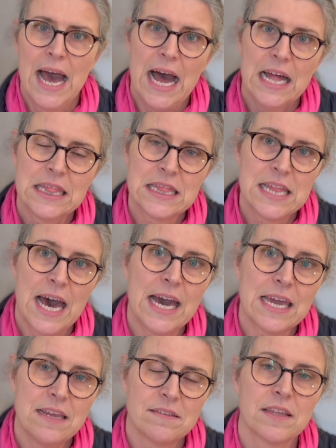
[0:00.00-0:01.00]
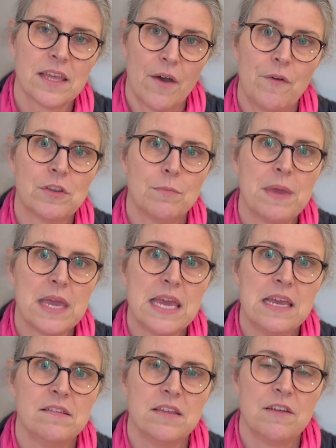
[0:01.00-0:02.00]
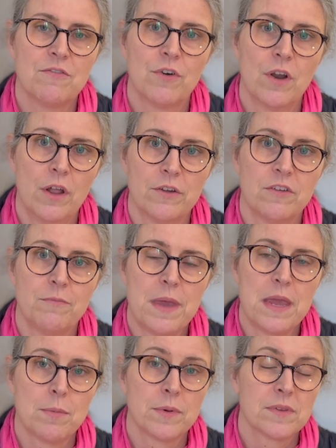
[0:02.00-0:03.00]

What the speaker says: And that isn't going to be easy for a lot of people.